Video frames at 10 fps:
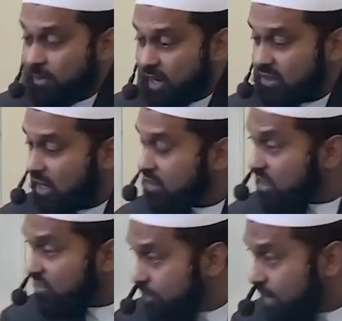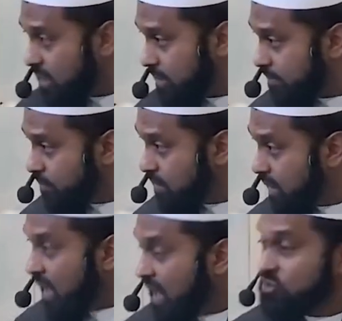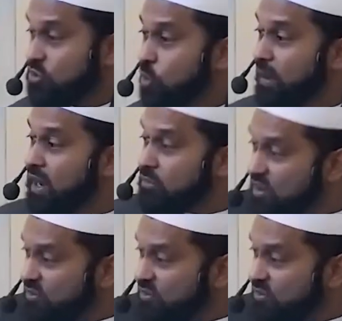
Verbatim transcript: the ibadat of money. And so by